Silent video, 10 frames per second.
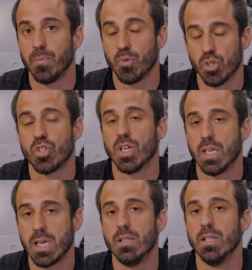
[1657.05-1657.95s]
just on
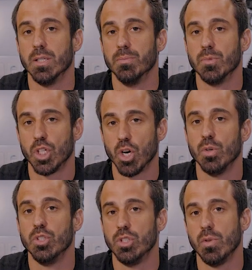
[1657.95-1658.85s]
helium, to go
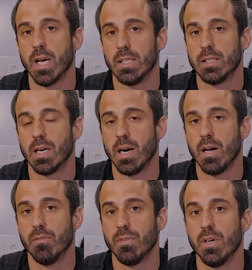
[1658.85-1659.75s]
and do that dive.